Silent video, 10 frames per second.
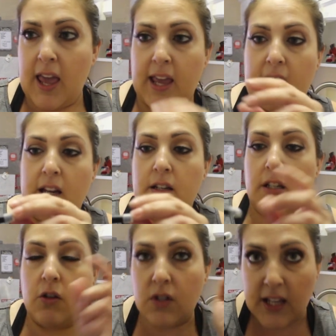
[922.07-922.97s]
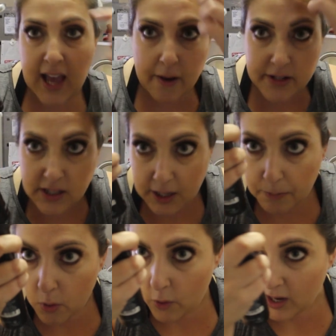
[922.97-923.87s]
and you see how it's
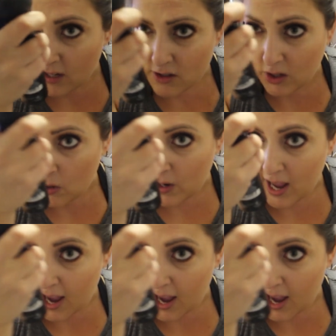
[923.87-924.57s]
like pointed so you can